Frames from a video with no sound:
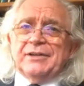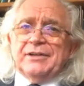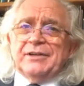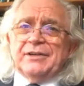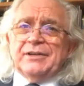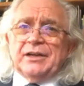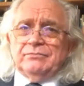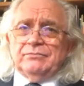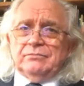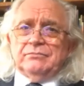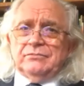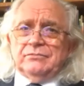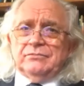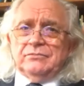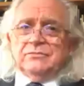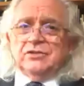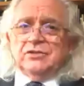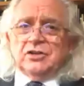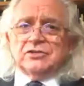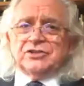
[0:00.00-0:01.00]
mean, I'm
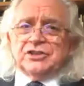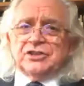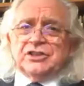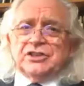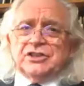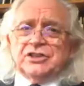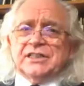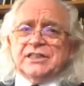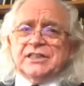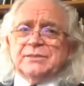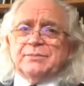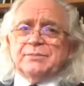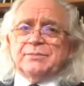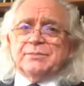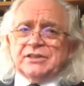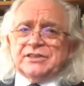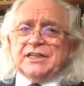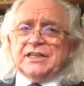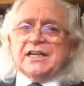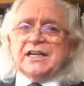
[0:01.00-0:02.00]
not suggesting it's
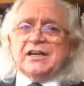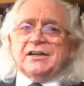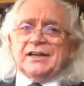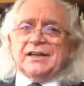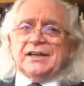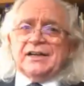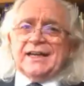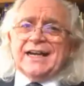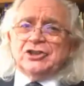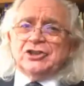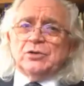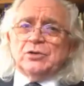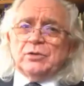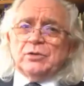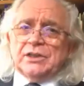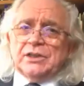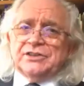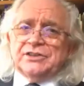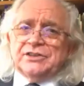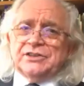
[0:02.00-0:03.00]
because they can't get at you
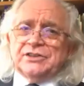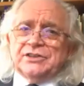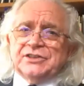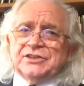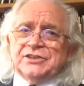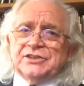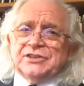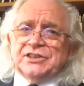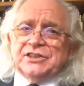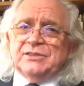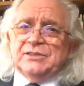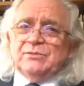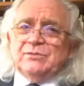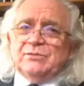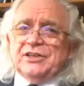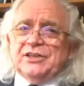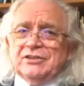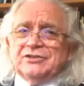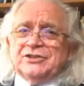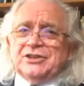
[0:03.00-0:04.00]
quite as easily when they're
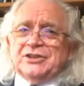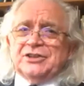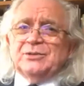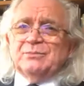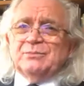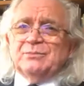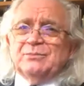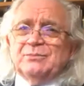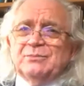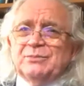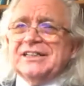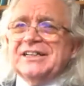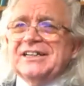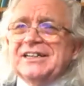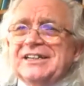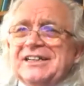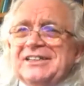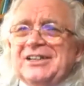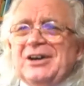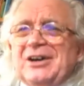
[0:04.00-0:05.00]
on Zoom, but
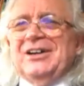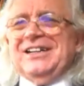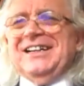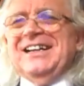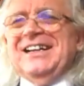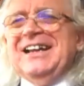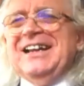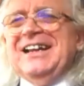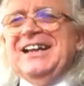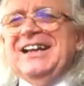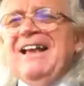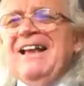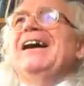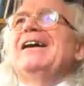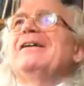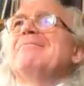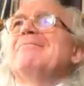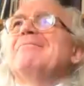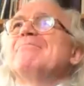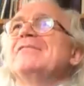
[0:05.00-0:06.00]

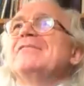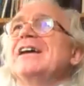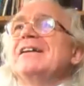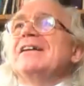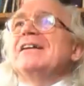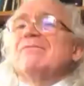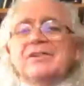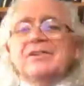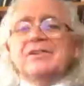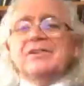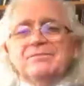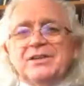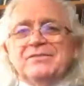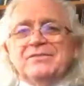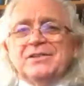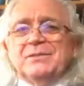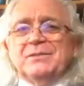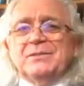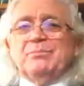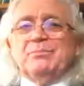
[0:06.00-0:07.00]
no. Very, very,
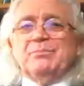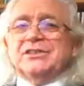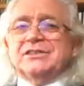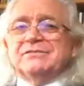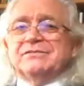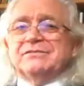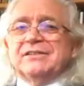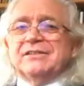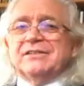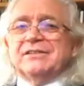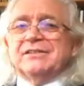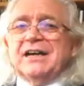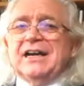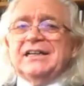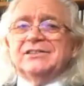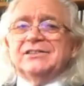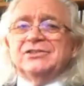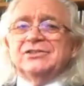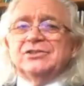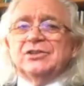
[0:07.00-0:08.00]
very positive.
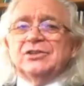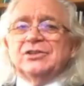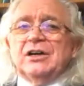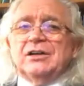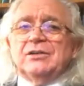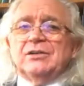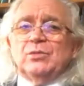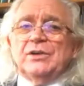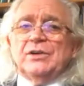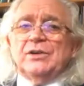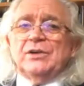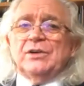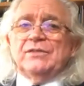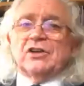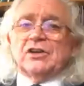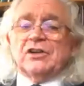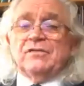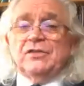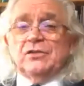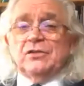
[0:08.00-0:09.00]
And we've
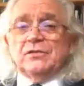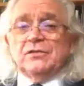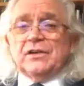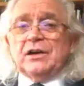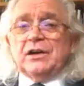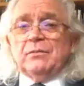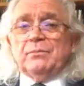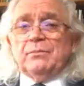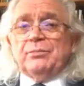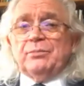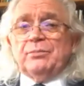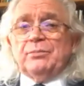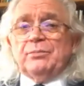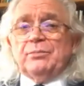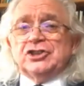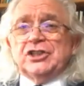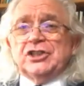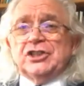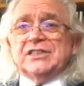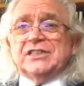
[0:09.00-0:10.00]
got a few of our
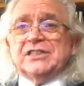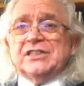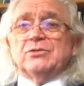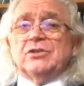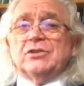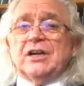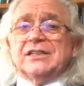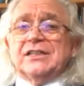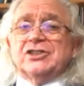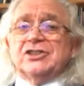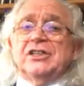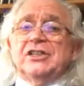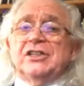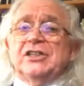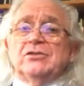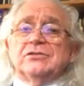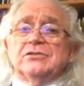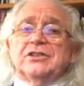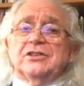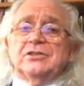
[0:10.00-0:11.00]
branch chairs who are actually
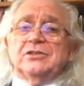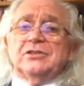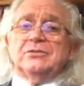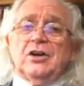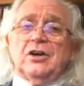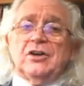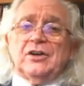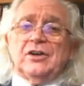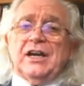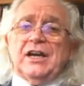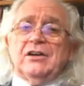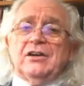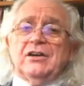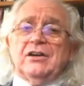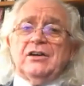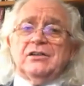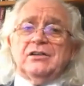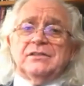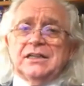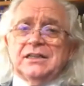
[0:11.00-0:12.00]
also on our
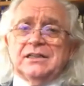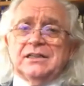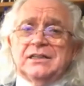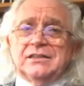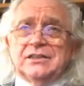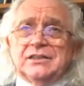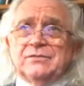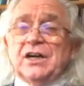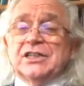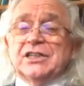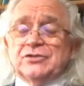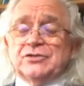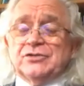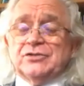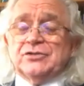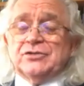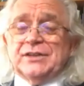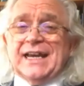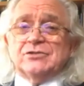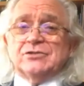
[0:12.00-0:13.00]

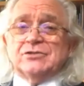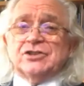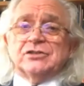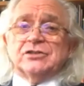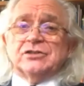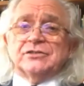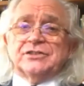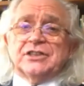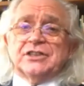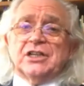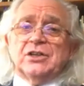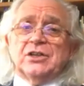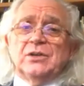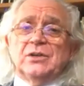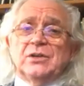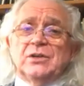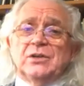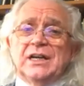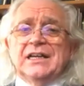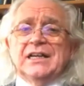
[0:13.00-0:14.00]
advisory council.
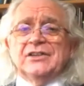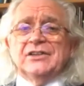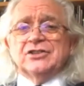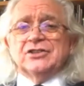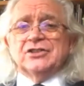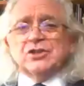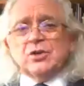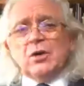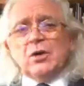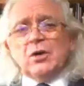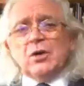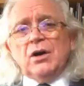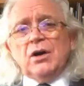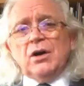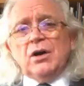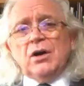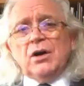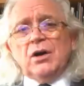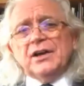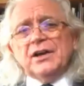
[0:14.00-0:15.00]
So there's quite
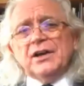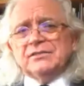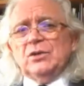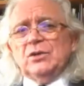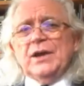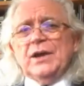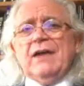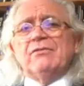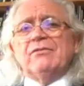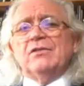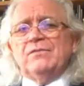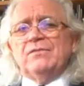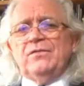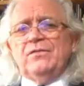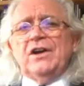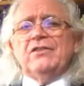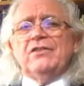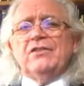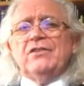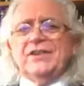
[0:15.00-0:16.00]
we have a
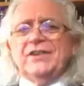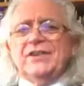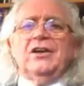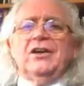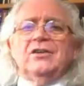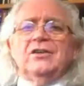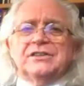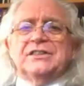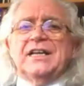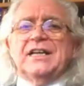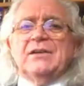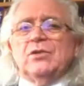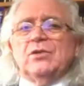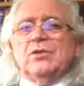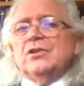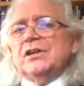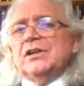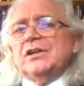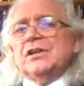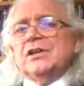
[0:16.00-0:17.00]
very close
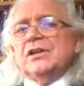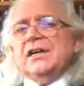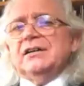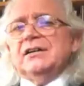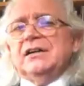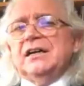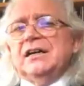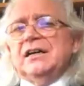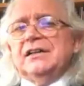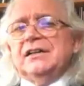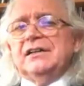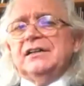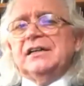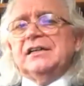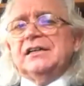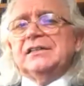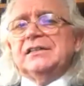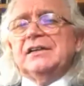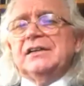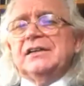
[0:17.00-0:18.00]
network here,
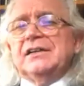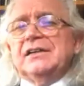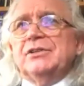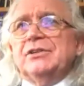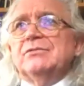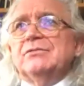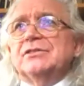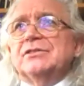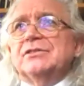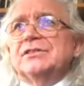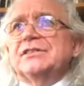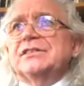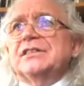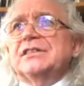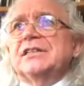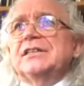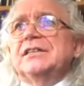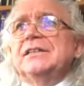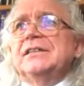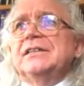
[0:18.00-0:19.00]
and everybody was
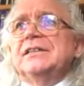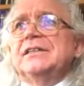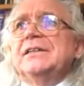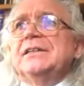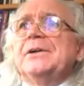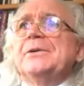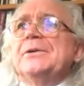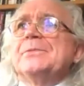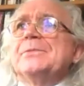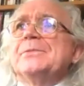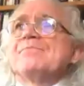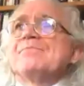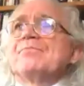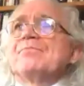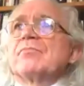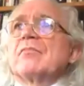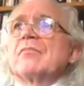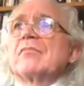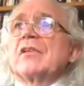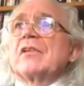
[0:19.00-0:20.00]

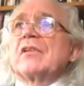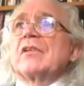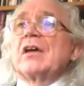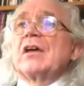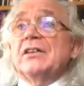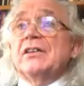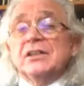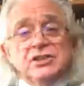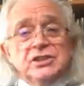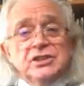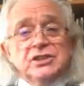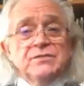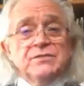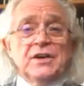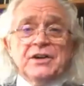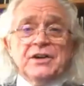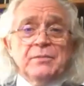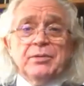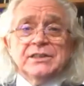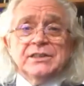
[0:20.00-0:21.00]
I think just
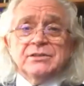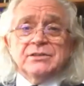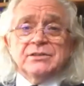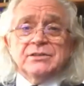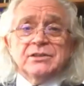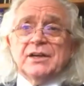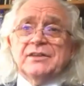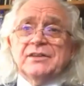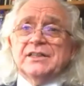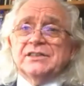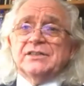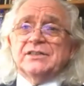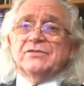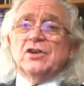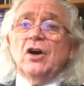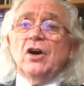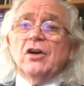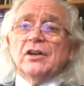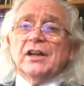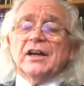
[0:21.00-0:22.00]
very pleased with the way things have
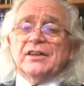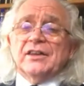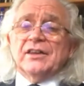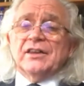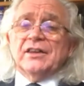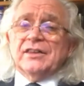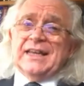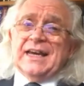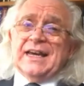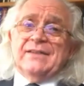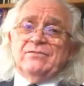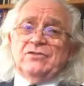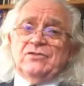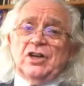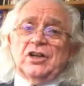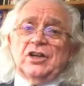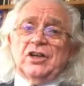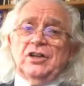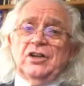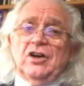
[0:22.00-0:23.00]
gone, and I think they've
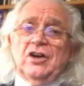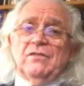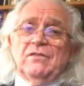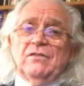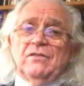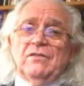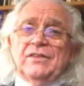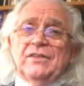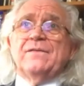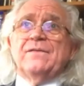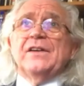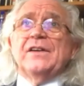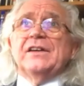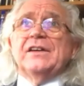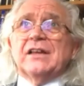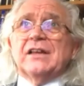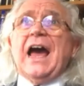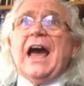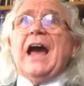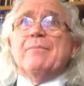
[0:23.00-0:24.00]
done a lot. They
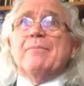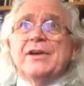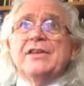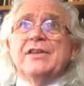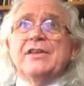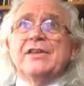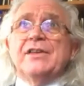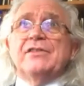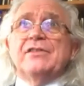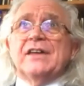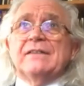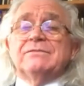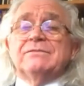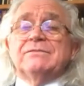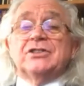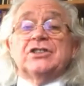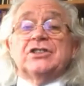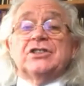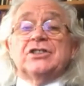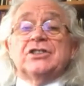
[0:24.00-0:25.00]
feel happy that they've
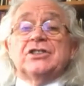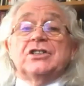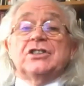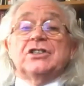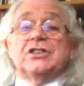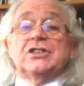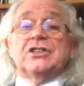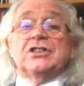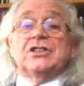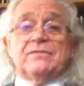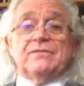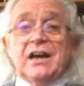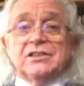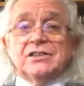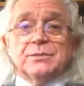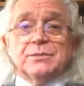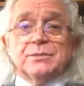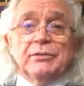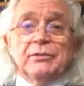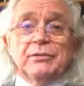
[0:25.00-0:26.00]
served their clients
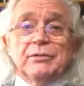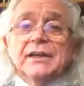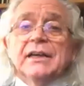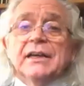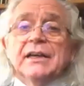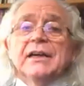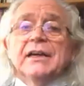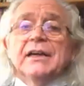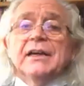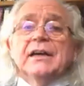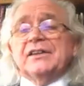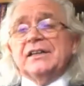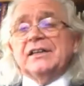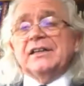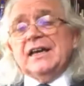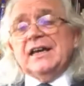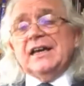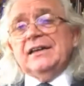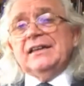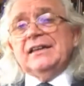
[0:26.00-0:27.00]
properly. I think
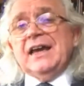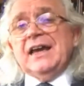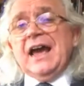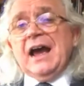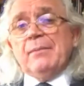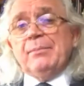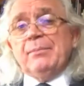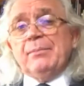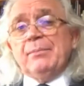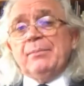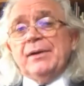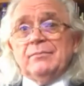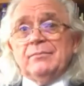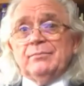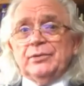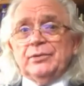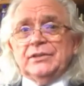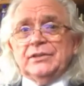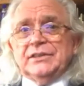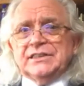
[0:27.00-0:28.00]
they're happy.
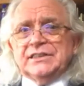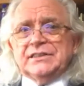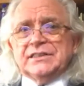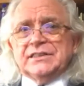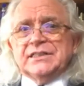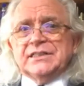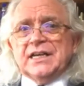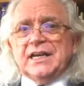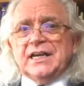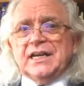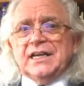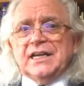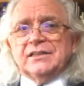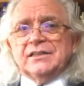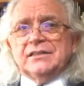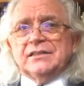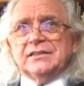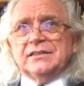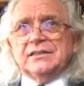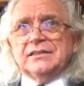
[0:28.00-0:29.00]
I'm pleased to say
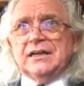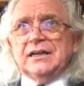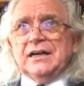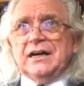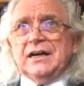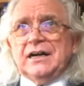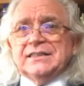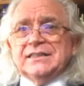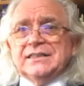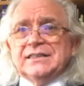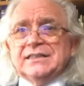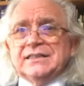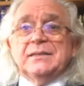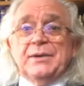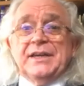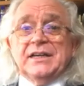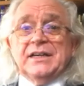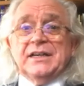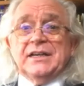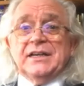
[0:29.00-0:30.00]
that
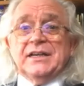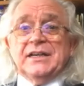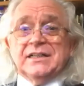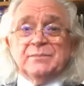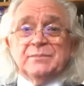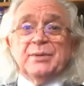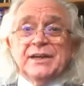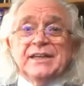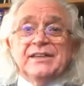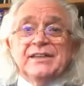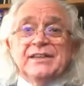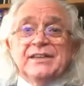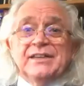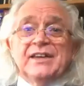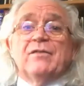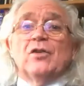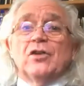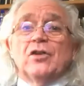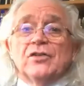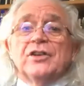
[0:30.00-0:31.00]
ICB has been there
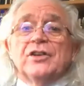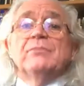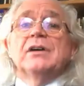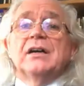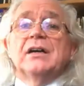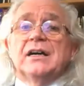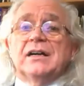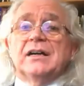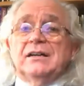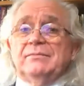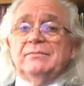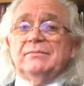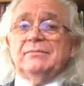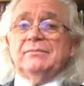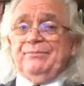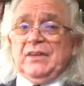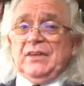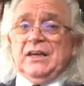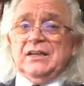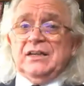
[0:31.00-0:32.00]
for
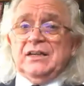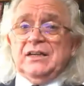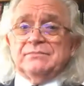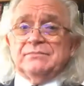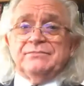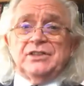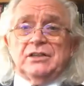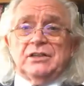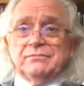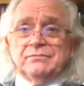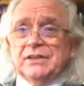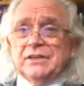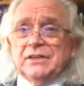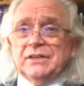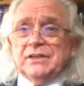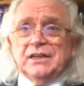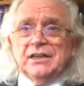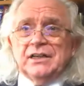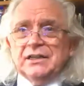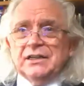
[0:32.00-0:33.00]
them.
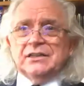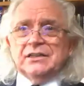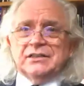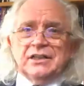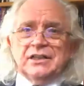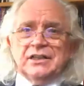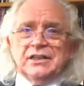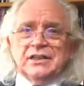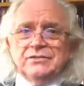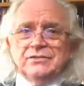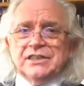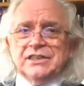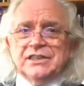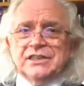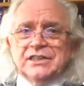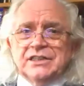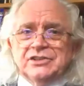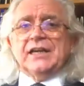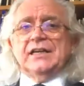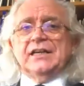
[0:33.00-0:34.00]
Like you said,
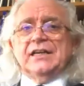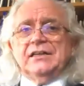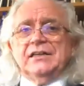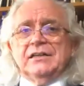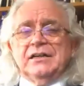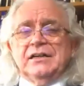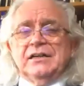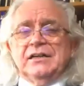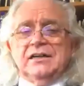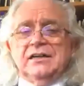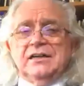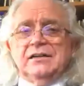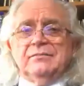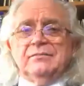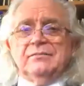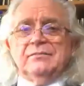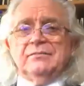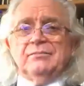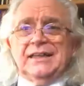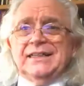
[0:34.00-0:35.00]
Jacquie,
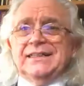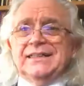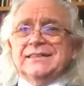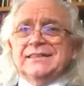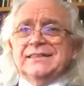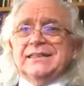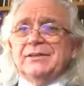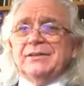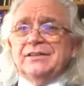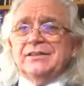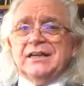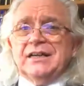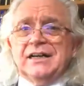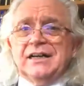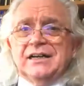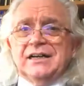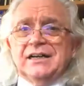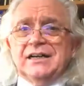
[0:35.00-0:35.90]
at least, I mean,